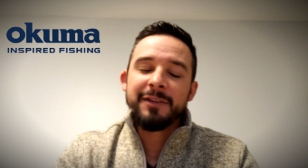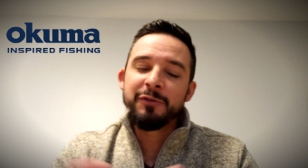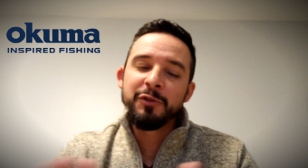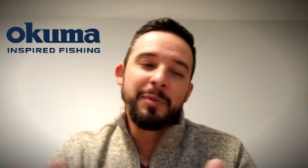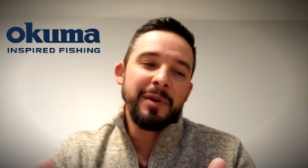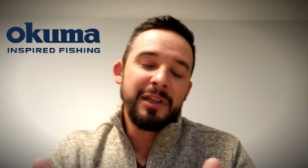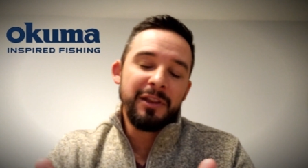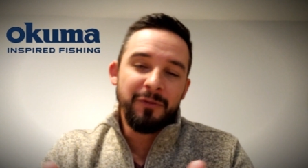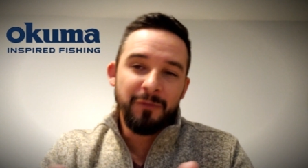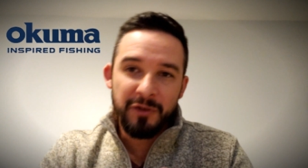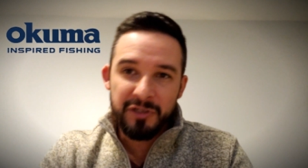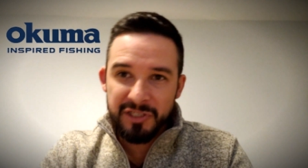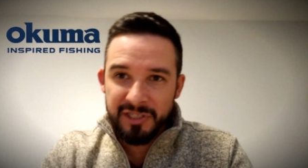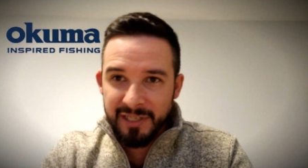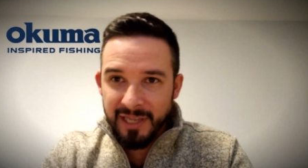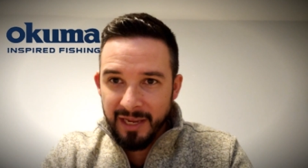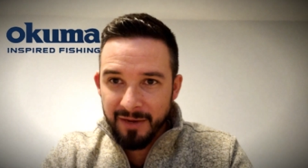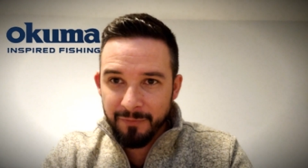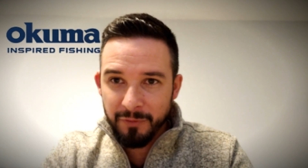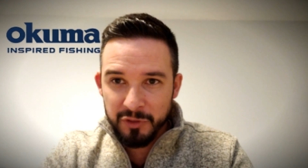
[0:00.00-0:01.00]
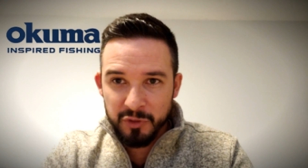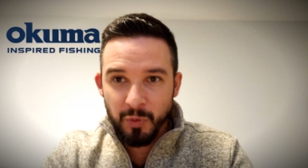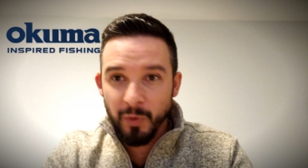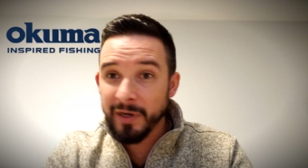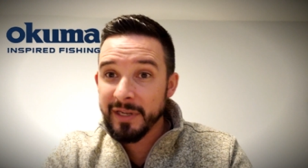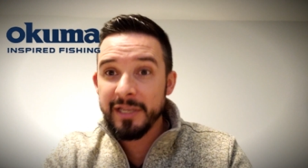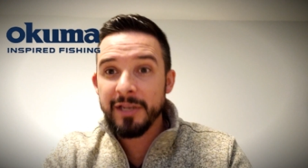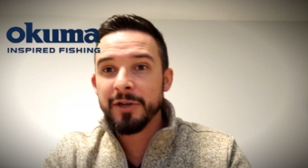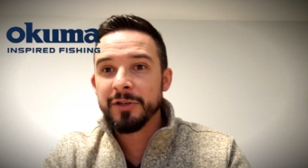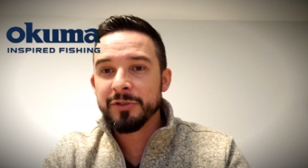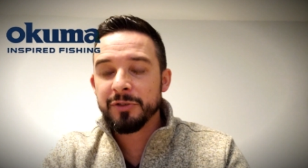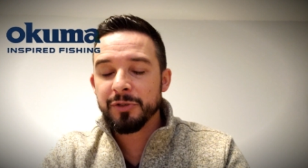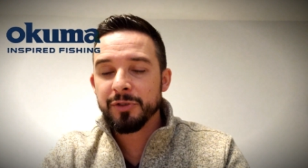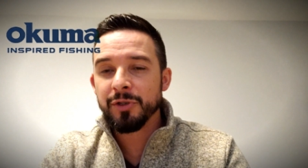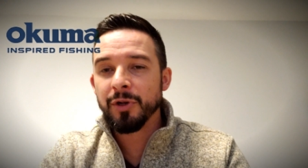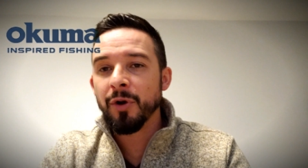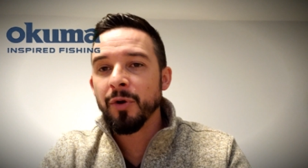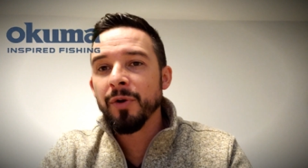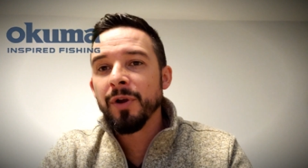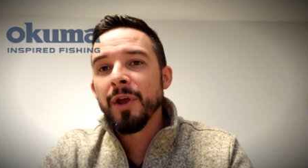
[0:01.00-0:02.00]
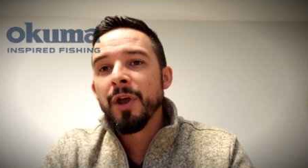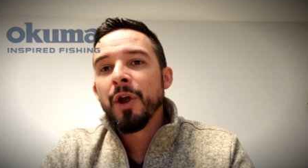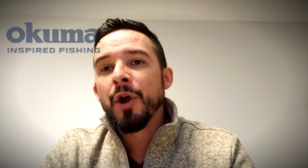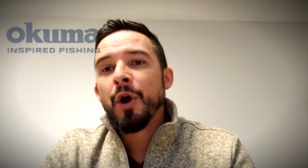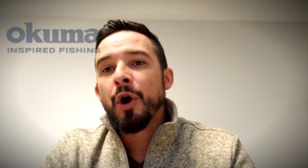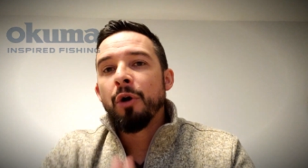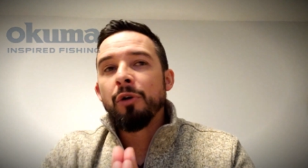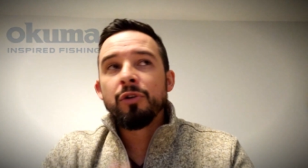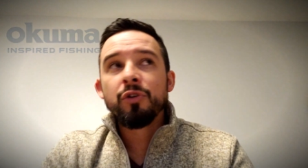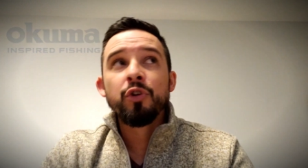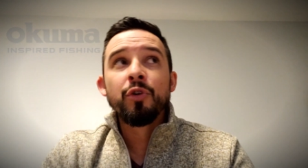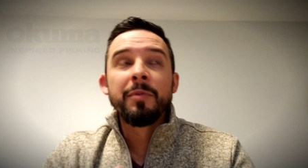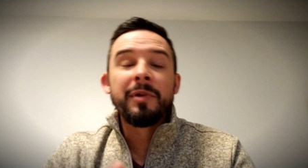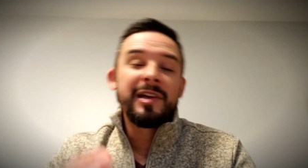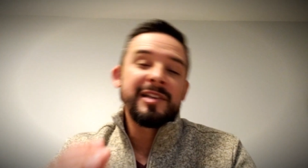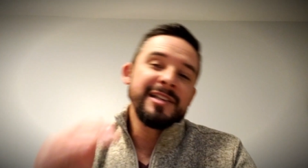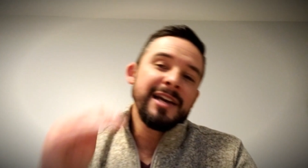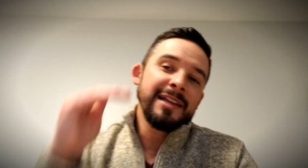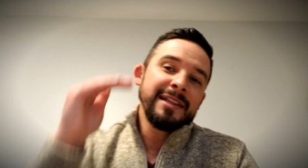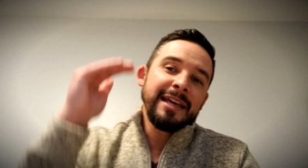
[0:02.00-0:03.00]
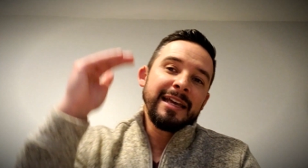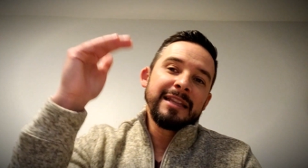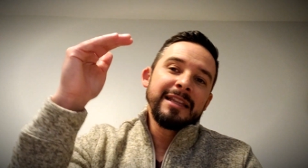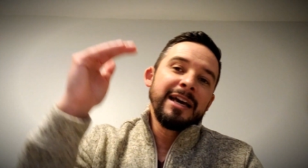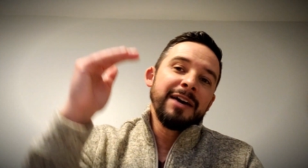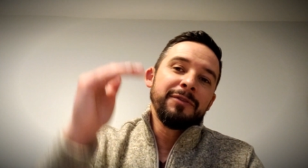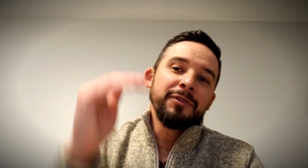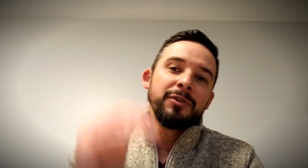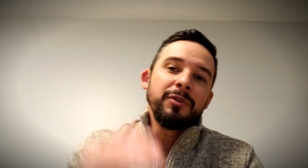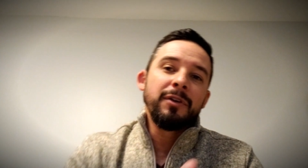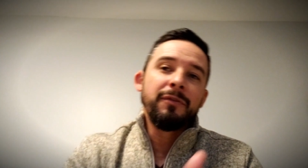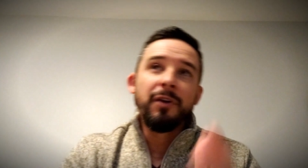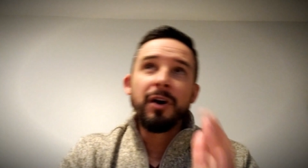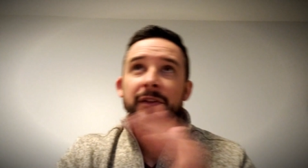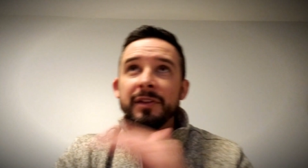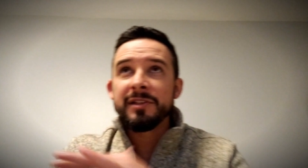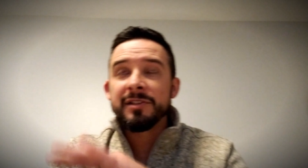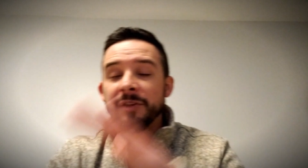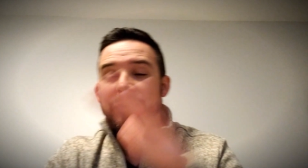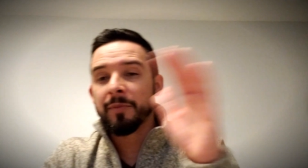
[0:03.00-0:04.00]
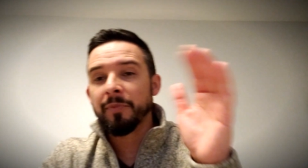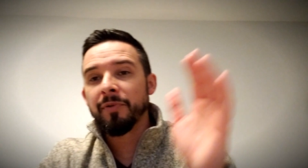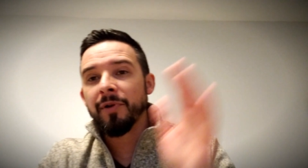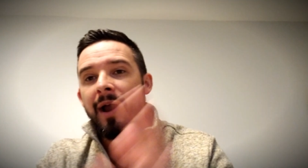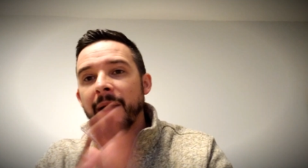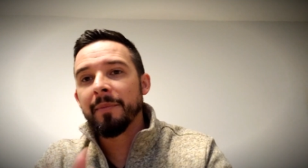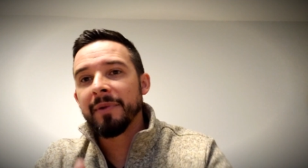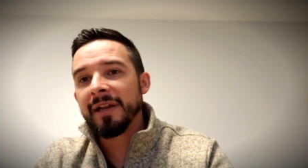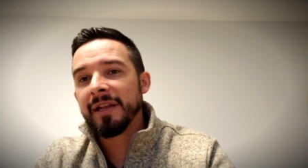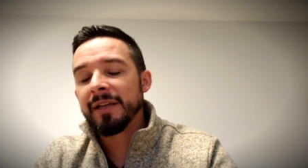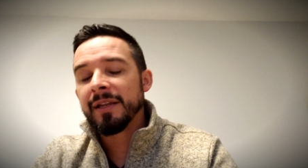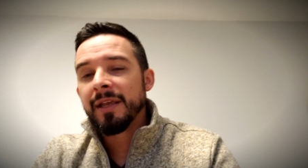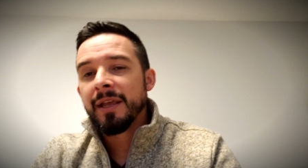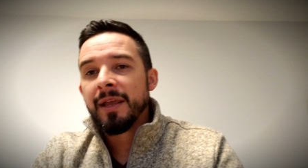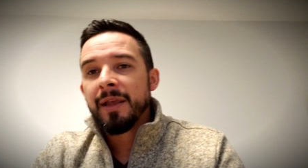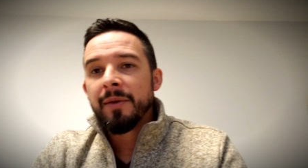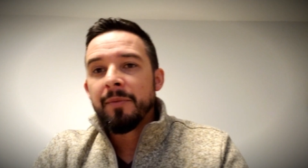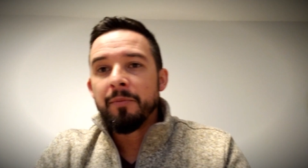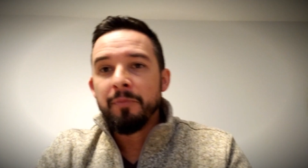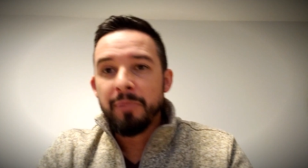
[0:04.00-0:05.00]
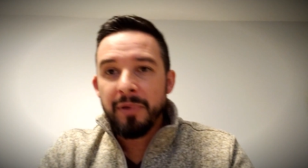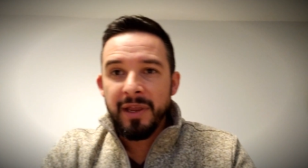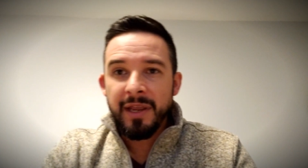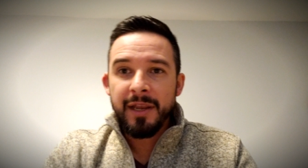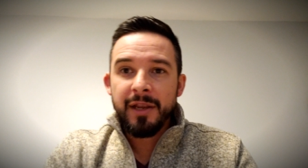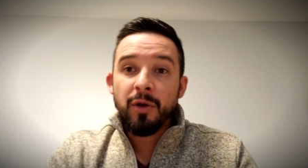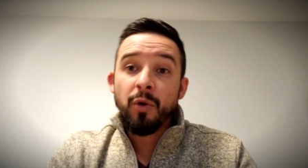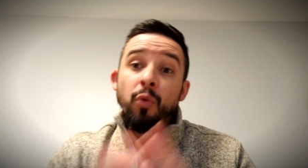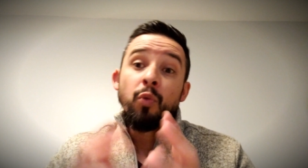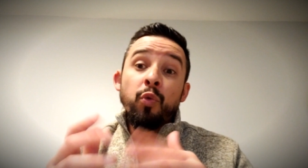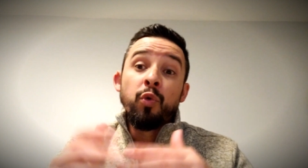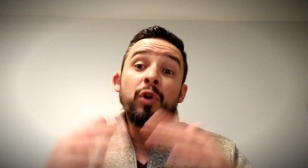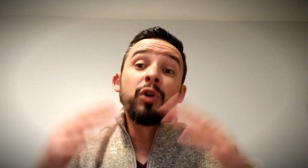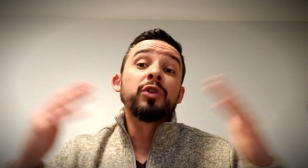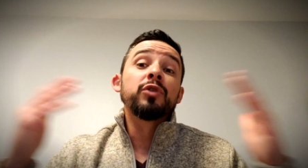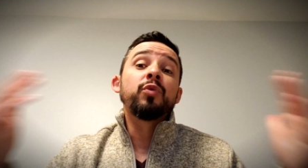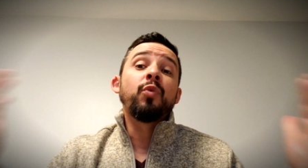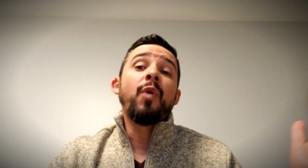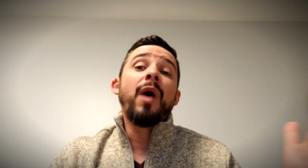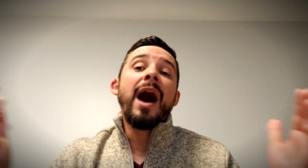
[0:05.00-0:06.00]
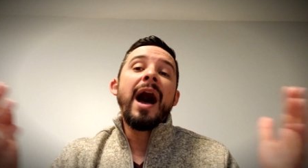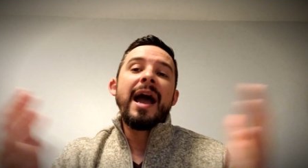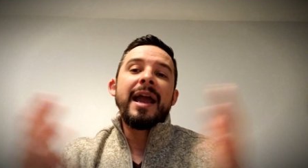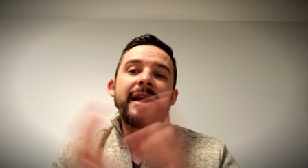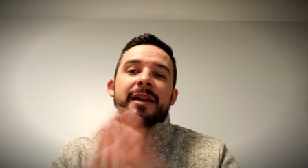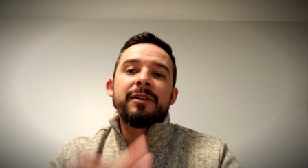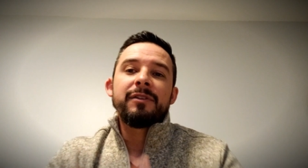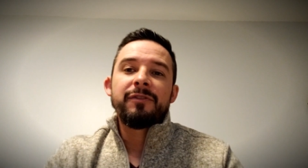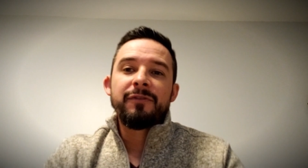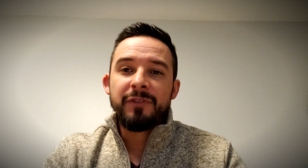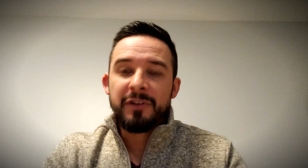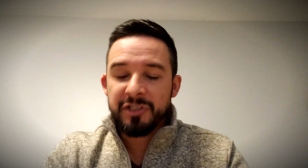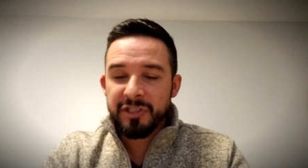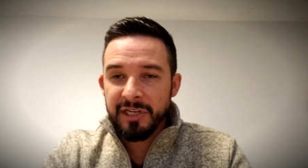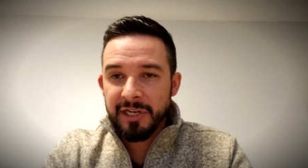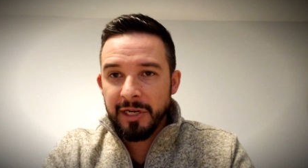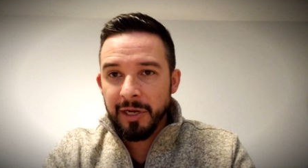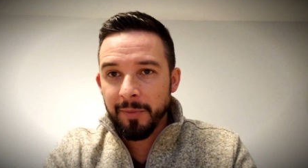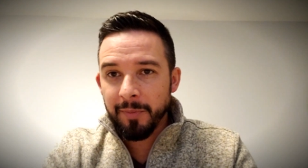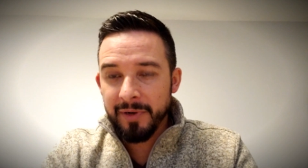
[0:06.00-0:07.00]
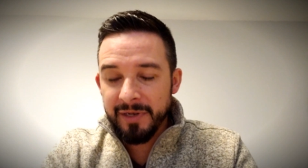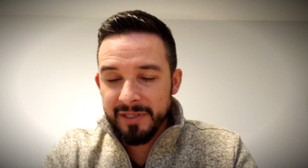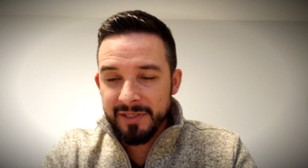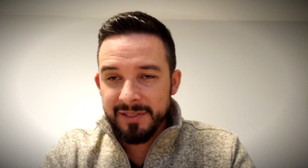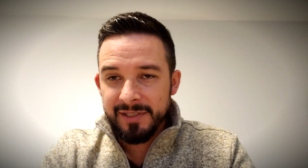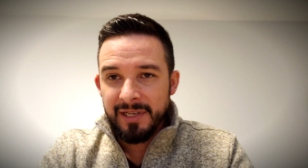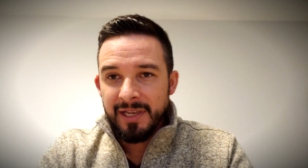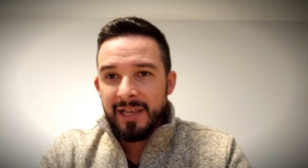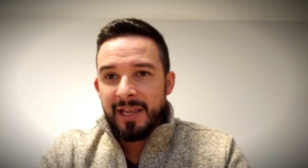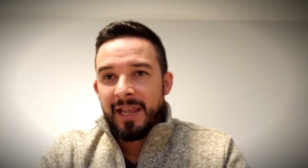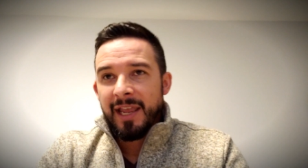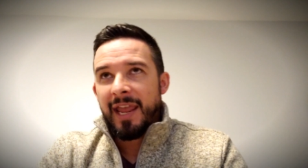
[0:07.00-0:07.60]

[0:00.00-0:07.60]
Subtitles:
If you've been in the fishing game for 20 years or so, Okuma is on that level of all these other prominent, big, worldwide fishing companies.